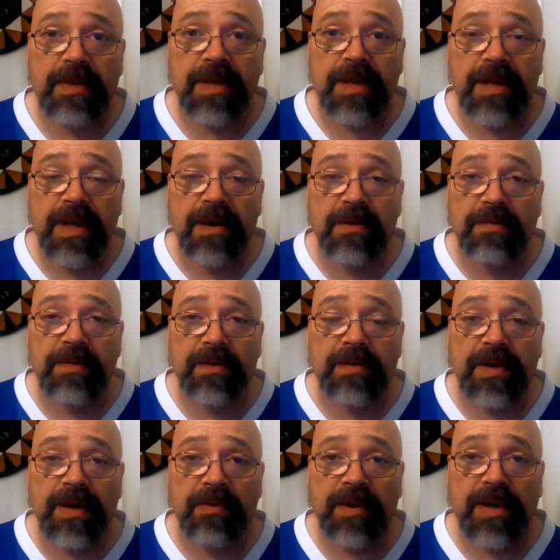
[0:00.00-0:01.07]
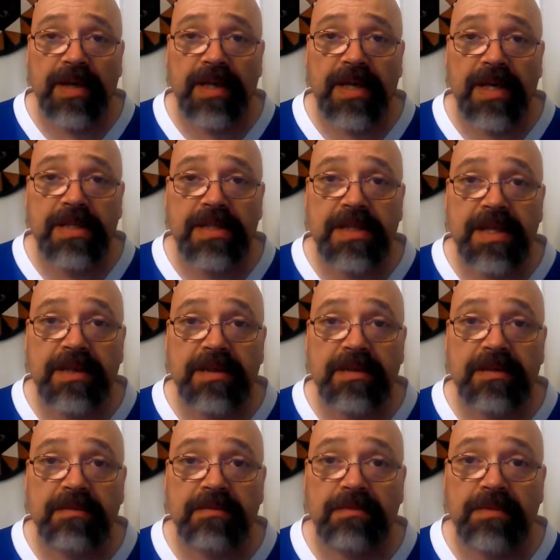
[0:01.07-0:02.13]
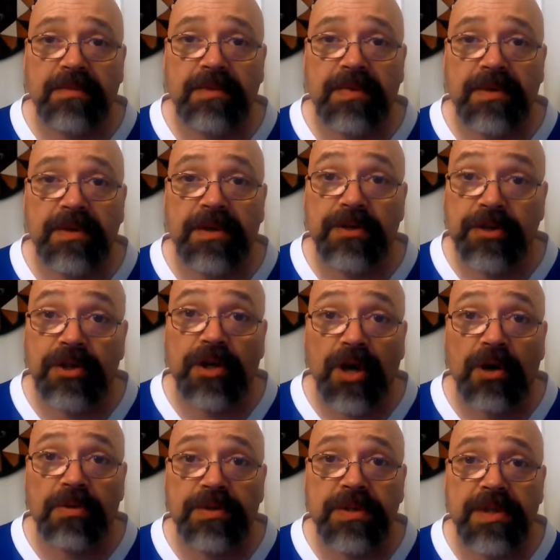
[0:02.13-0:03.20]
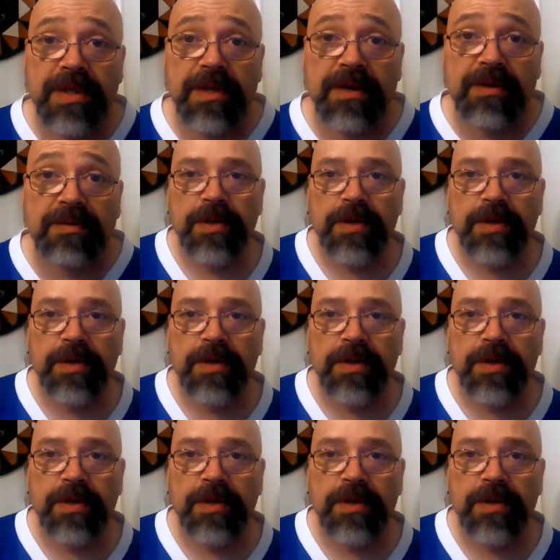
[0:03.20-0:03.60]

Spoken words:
the airfield, they recognize that there's a ghost there.